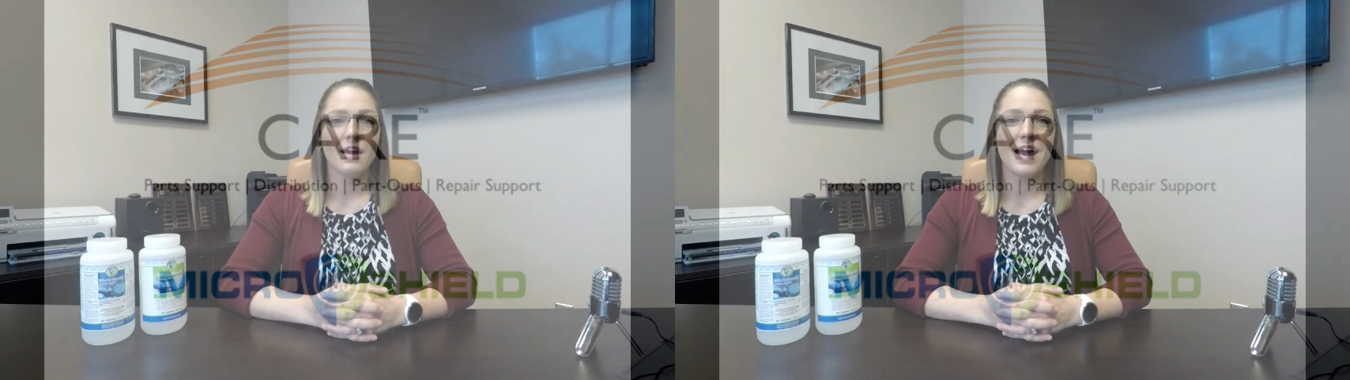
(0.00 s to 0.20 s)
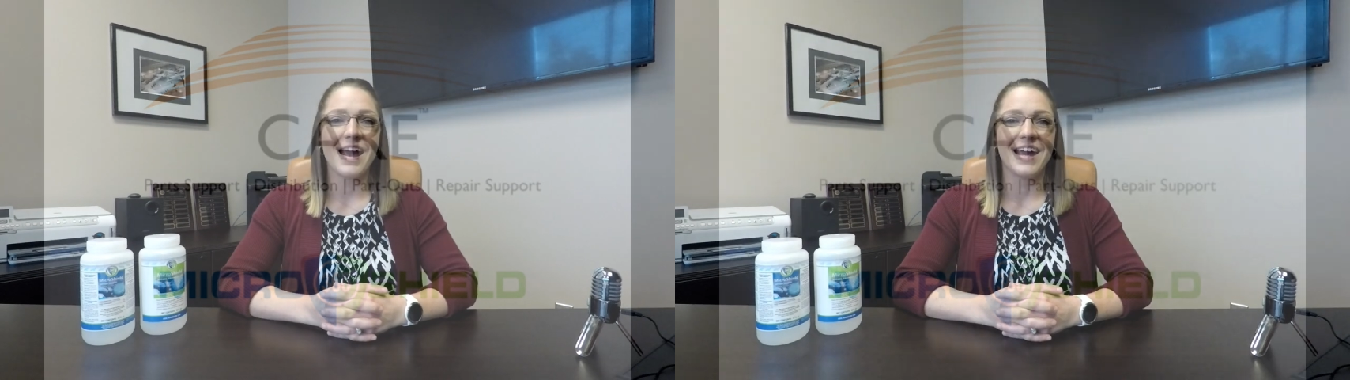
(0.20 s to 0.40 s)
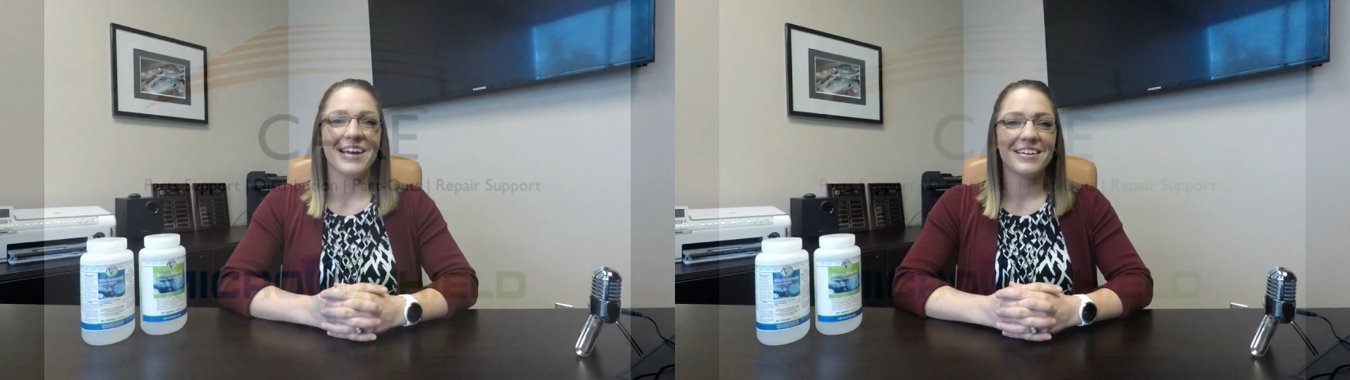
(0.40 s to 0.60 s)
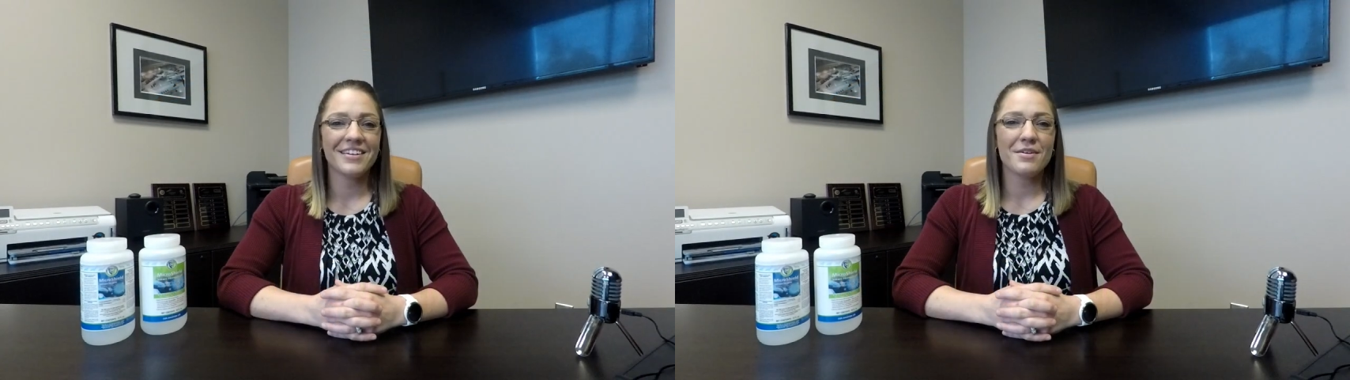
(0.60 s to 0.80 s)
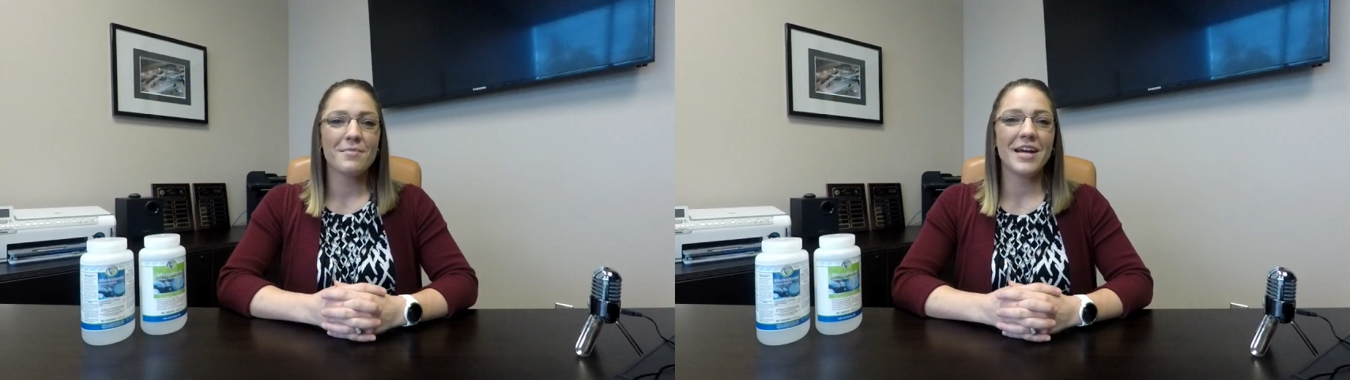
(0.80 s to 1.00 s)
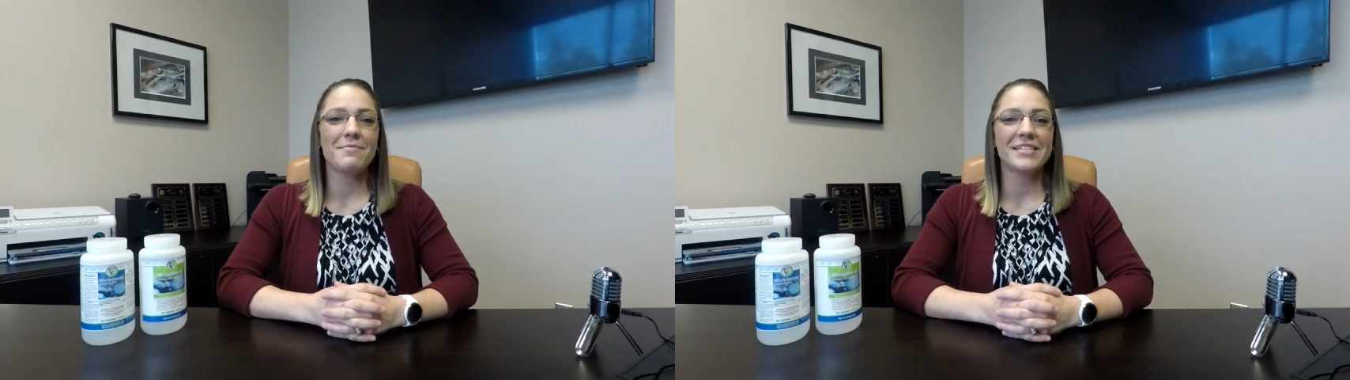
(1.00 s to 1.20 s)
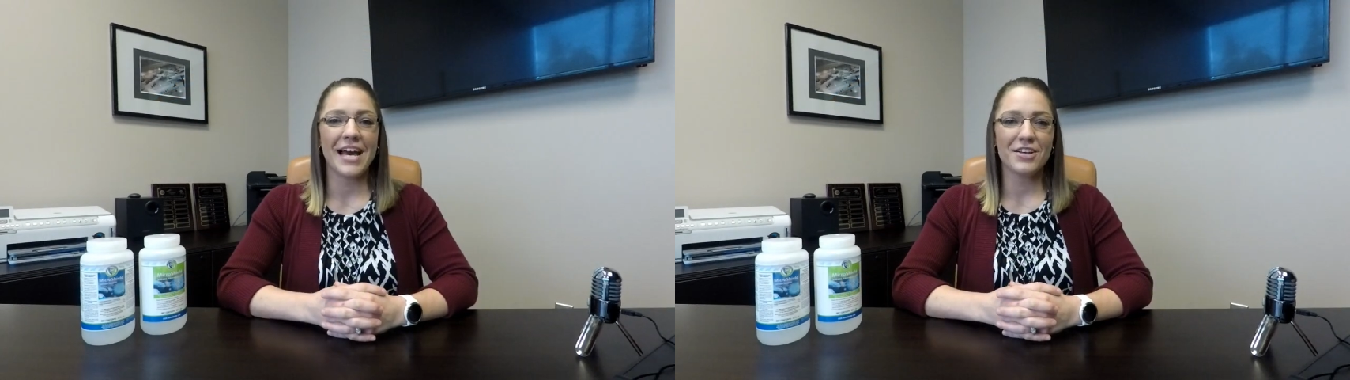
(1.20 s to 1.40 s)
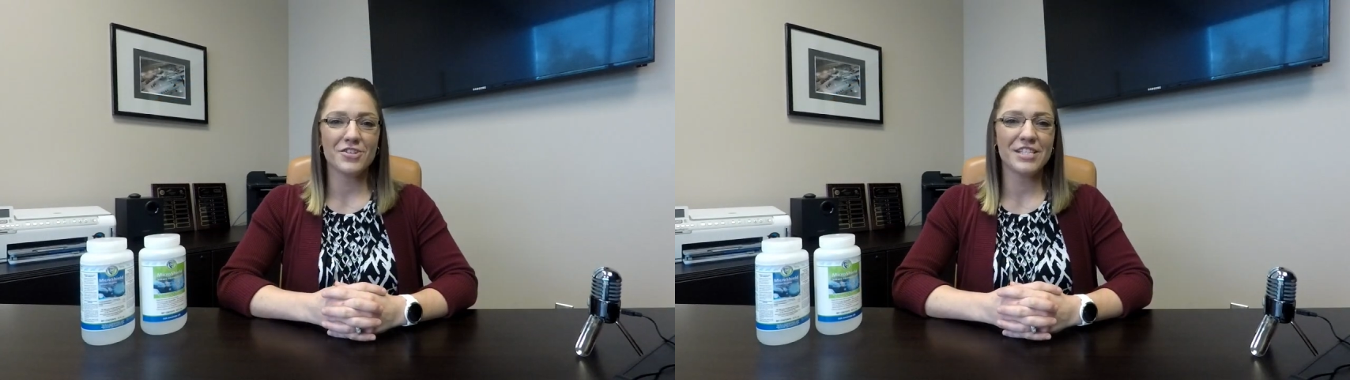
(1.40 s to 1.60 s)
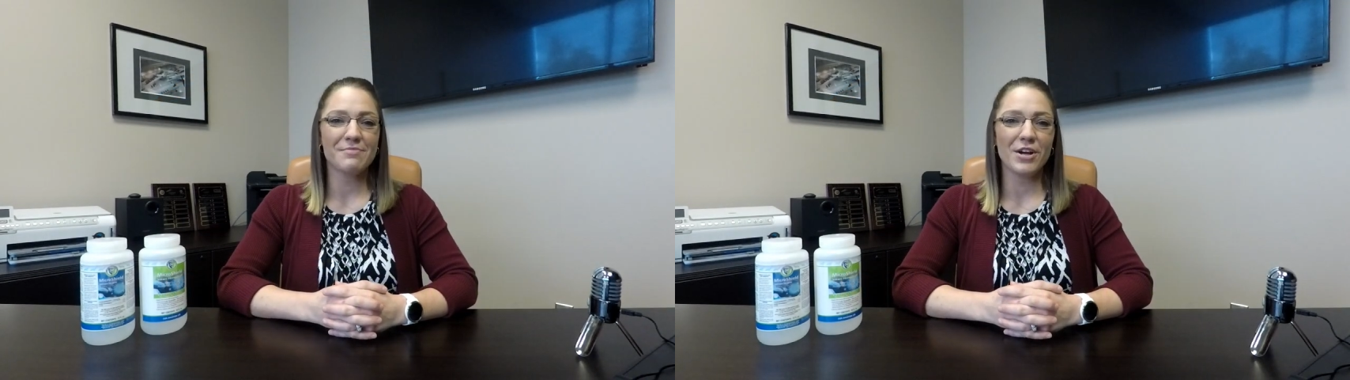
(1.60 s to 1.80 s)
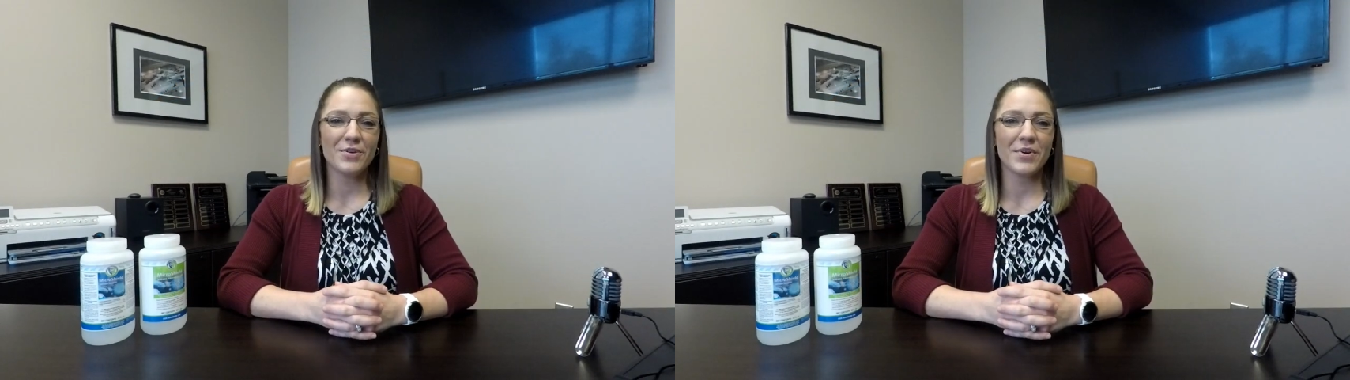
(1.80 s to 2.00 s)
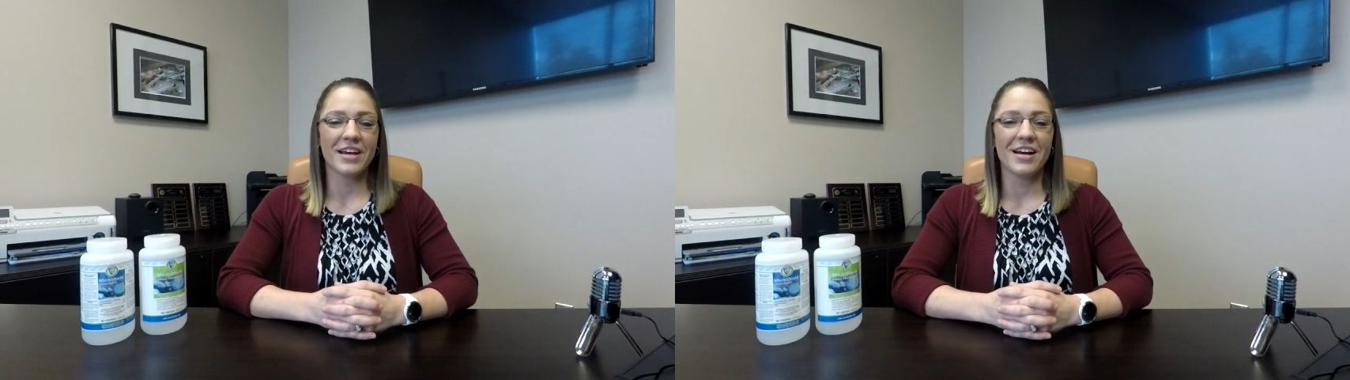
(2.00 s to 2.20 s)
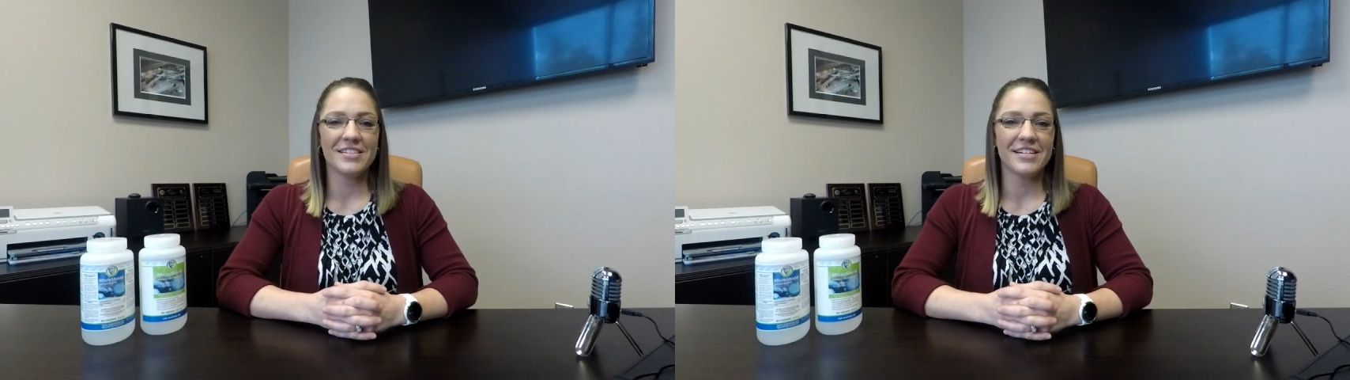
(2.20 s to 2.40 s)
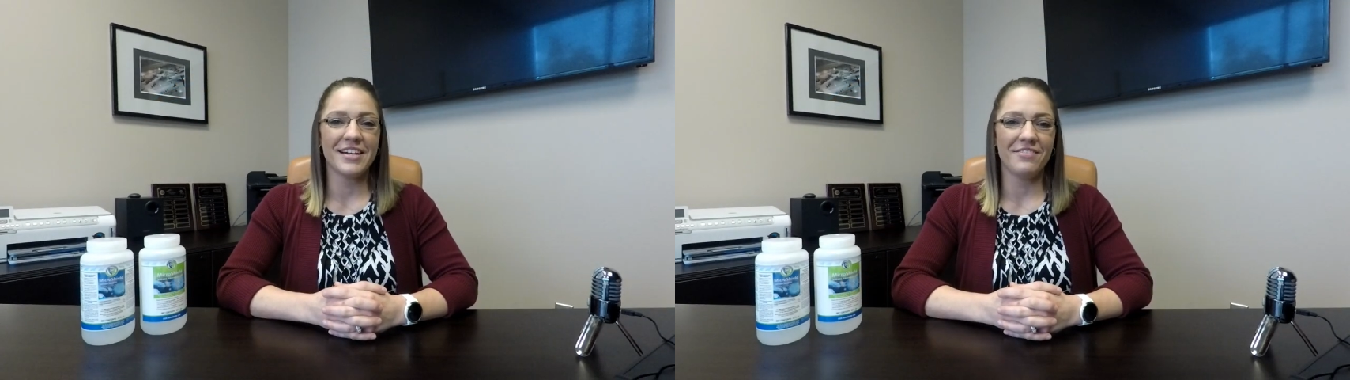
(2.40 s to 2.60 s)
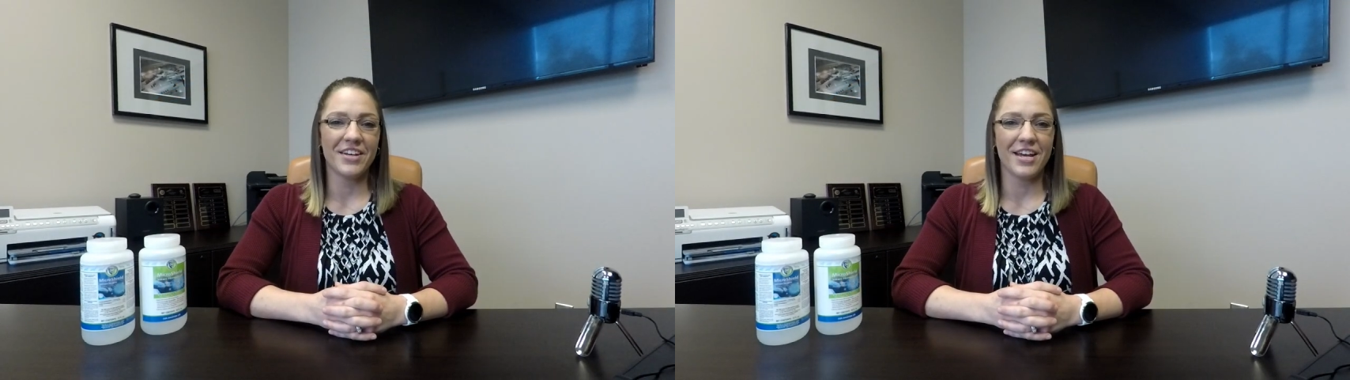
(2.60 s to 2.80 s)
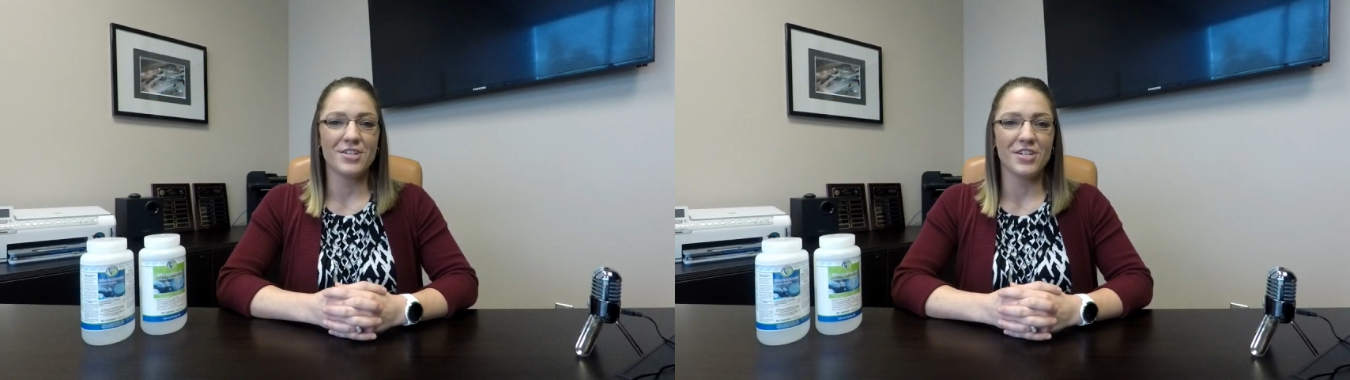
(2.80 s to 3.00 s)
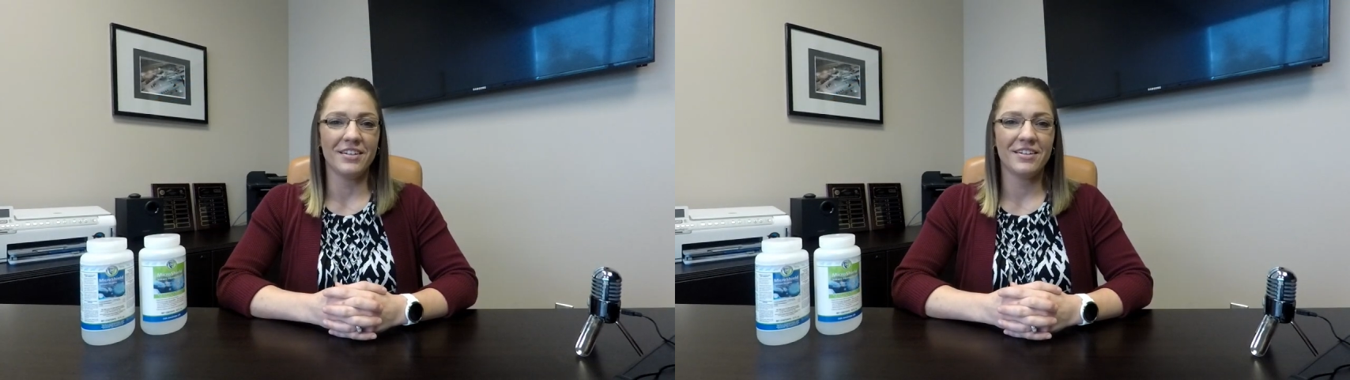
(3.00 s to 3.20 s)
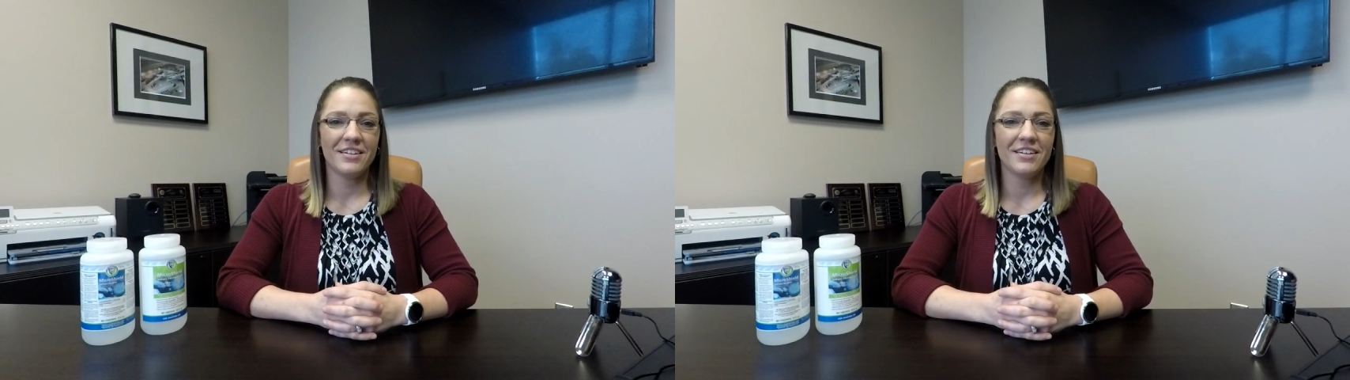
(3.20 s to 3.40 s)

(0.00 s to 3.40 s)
Hi, my name is Ashley Smirk with Constant Aviation.